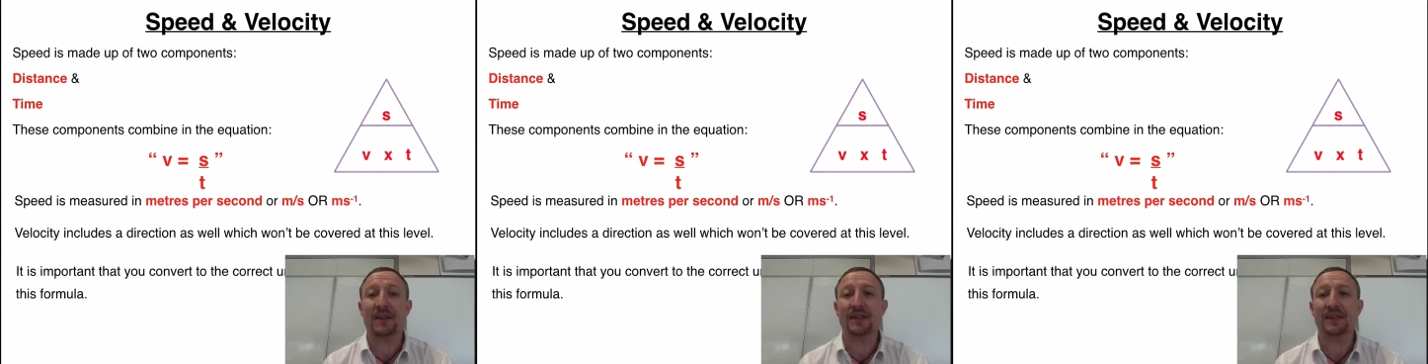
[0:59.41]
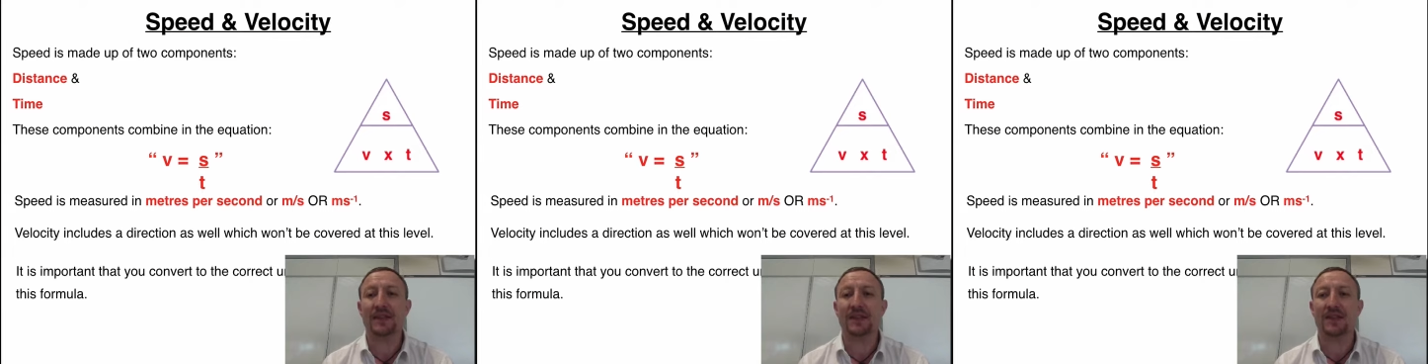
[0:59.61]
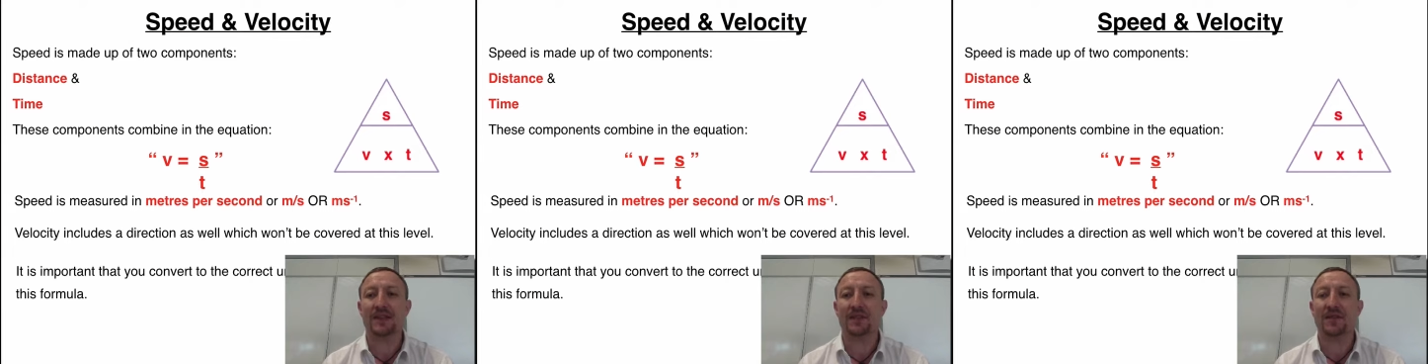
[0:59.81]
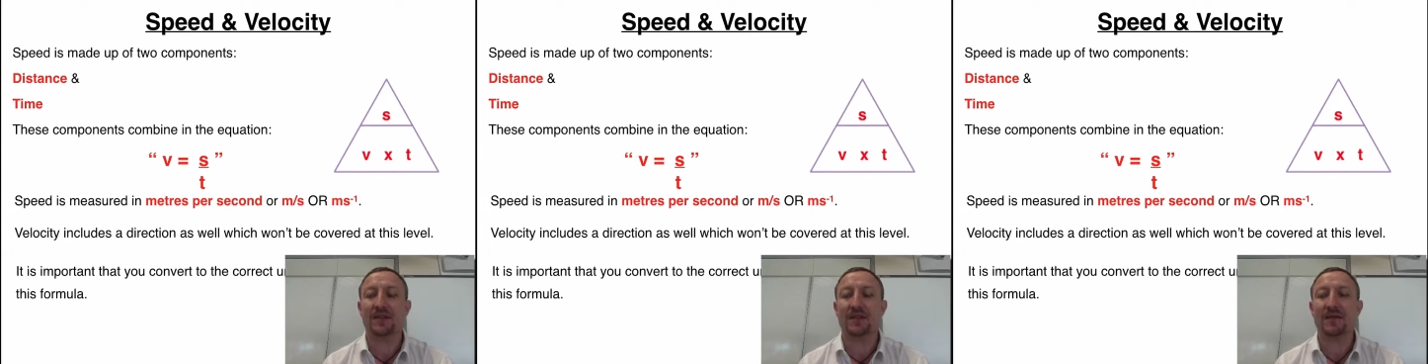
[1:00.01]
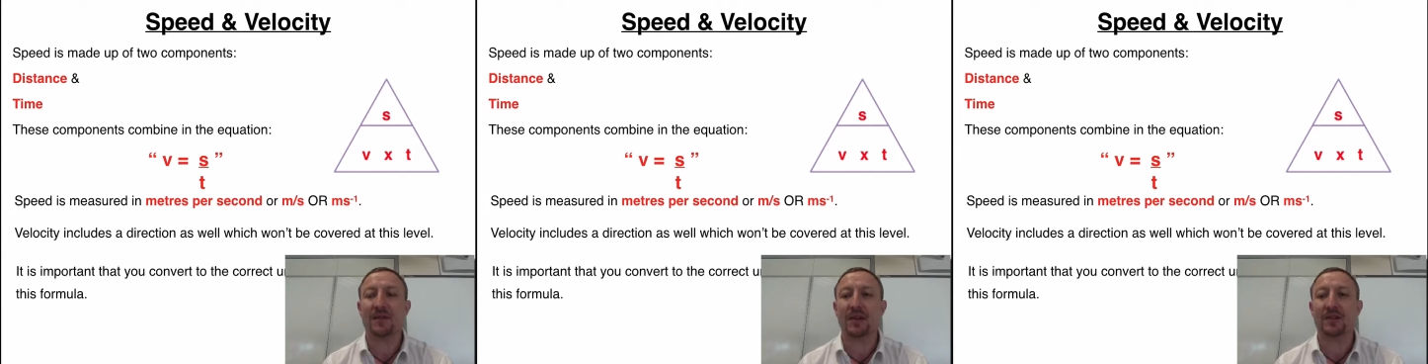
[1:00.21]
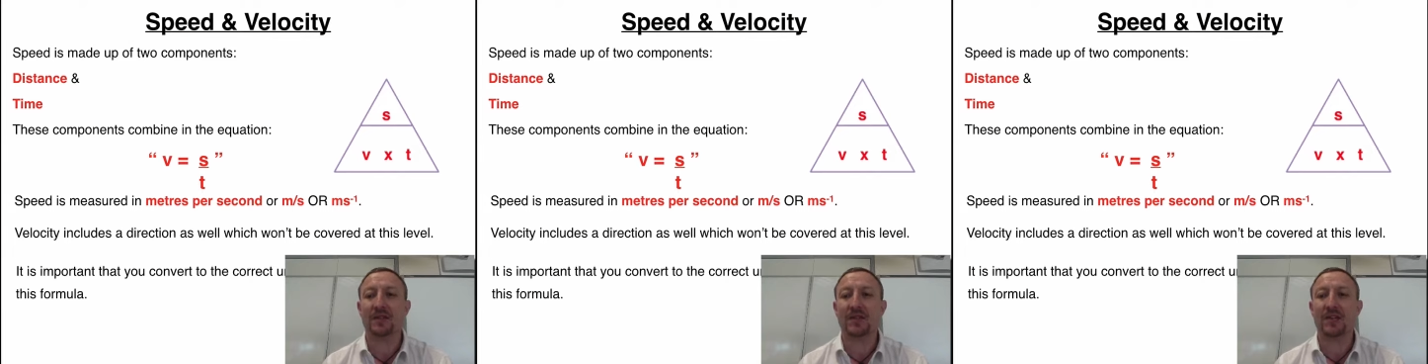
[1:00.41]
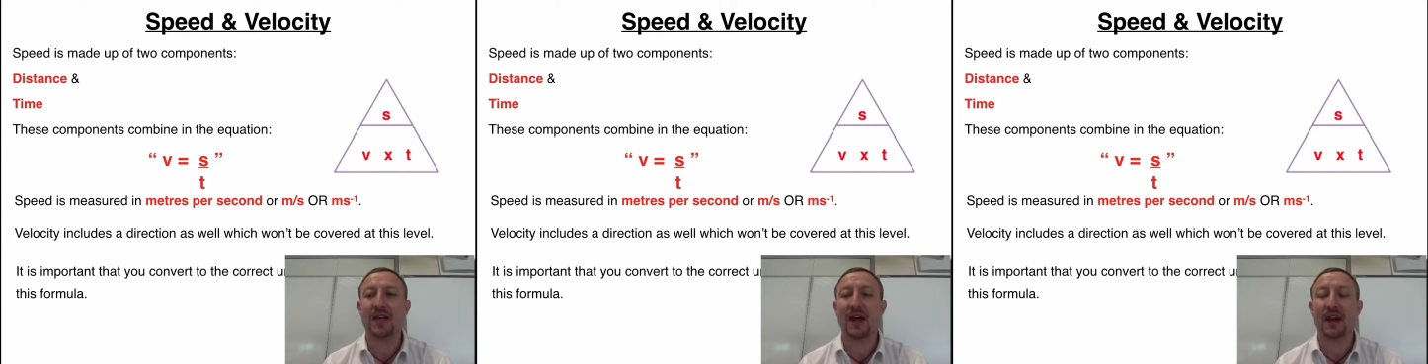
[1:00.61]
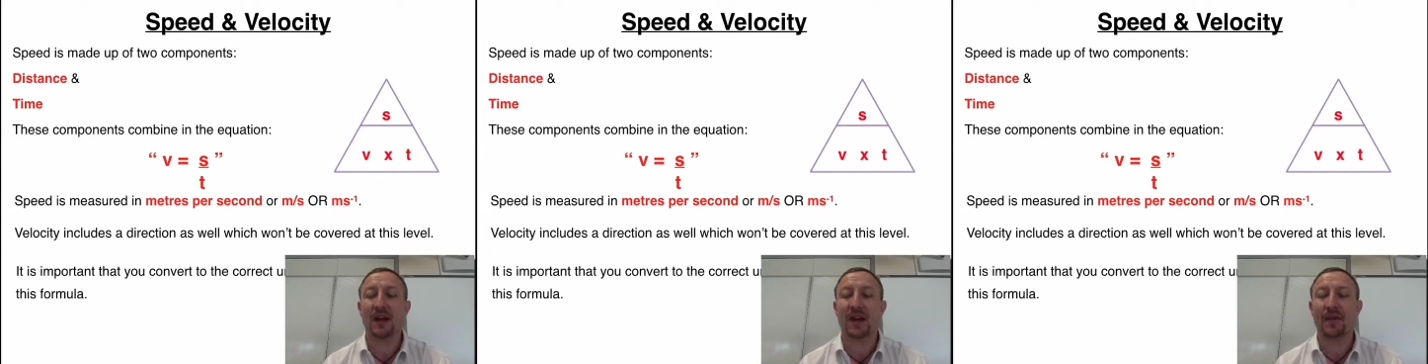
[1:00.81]
distance and the velocity,
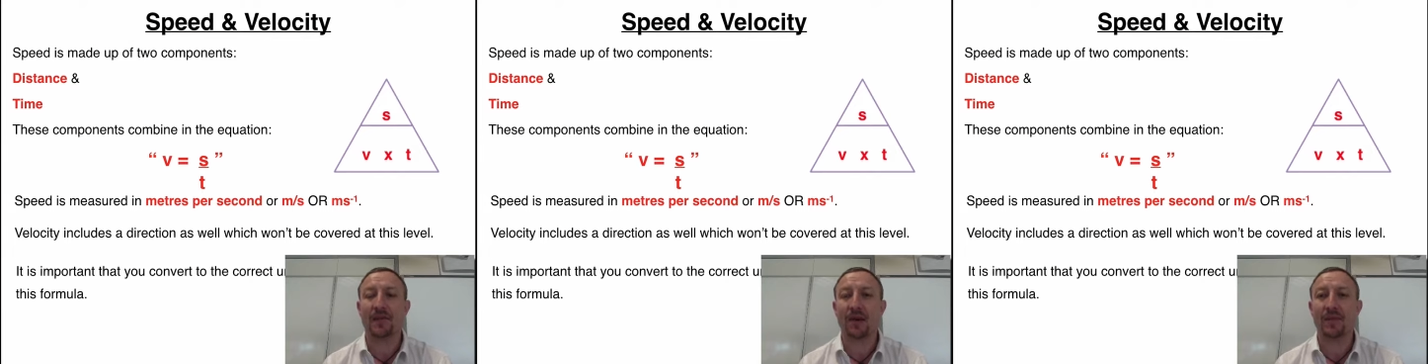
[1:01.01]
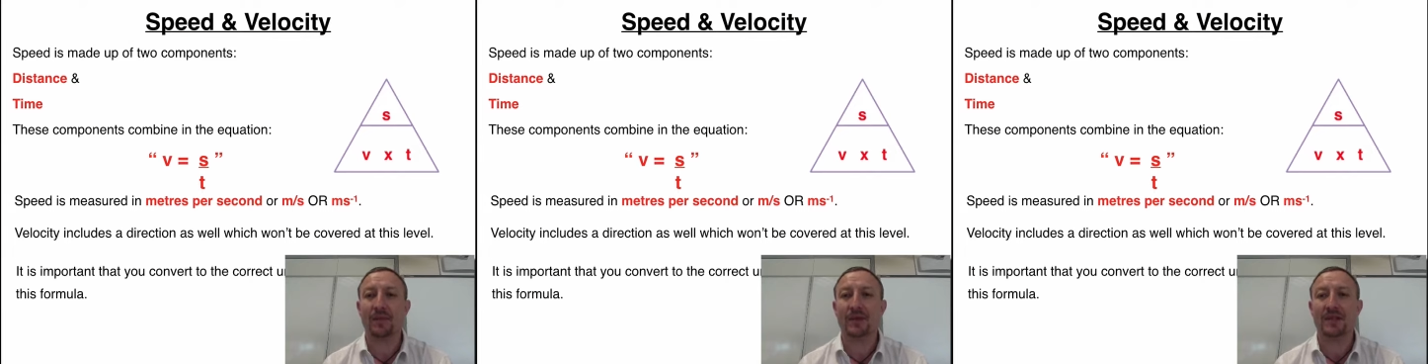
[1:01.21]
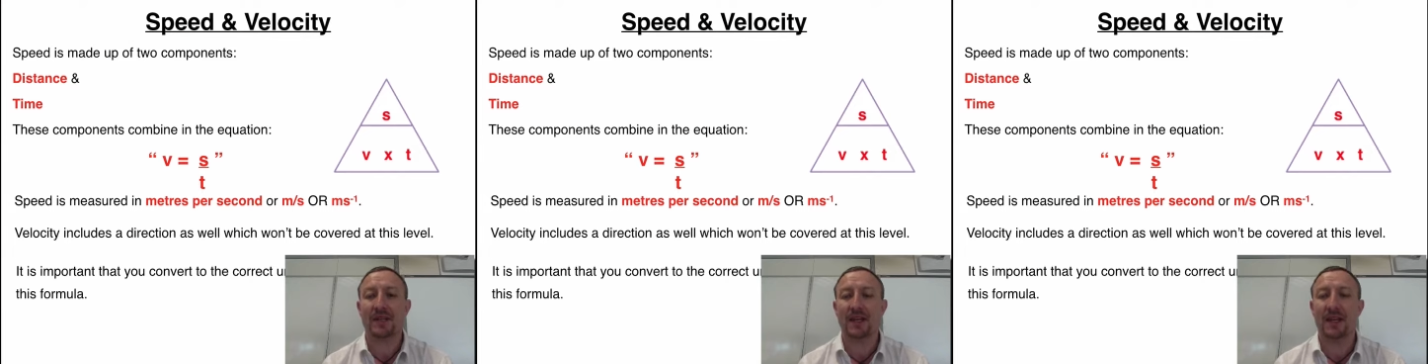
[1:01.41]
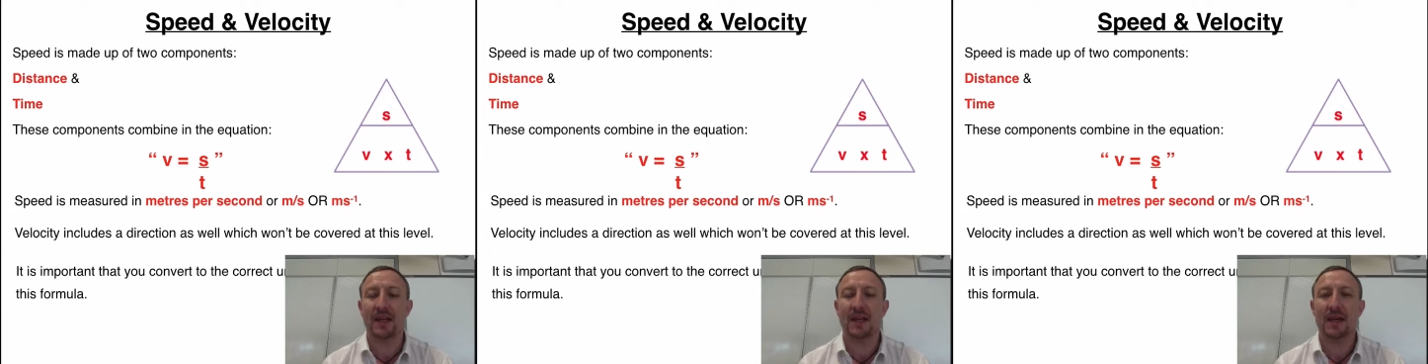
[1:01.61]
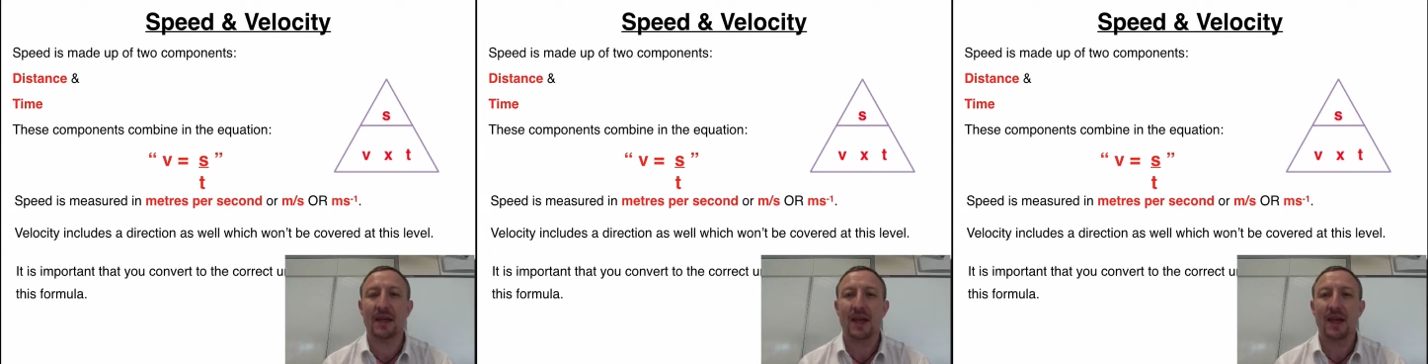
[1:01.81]
I cover up the t,